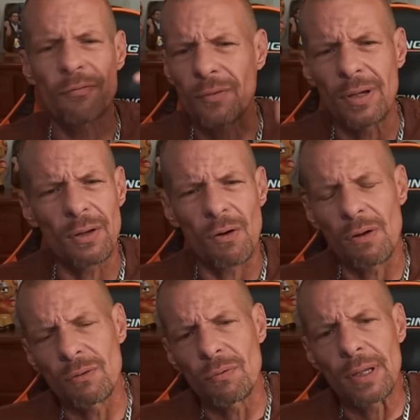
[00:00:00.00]
forget
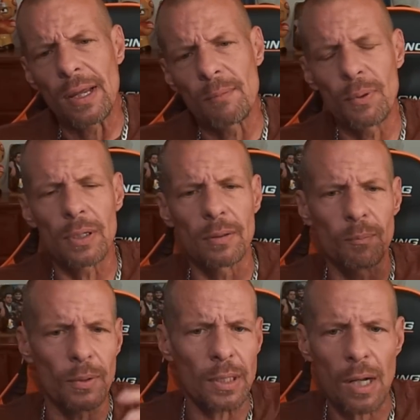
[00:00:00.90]
all of what he had, but
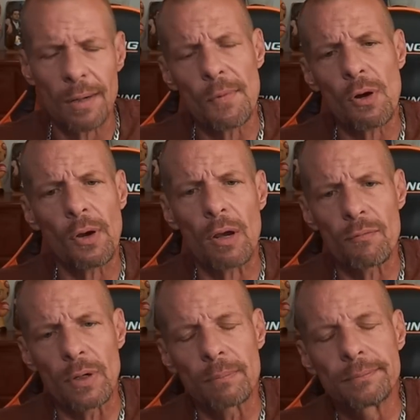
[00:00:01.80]
he got them all covered up,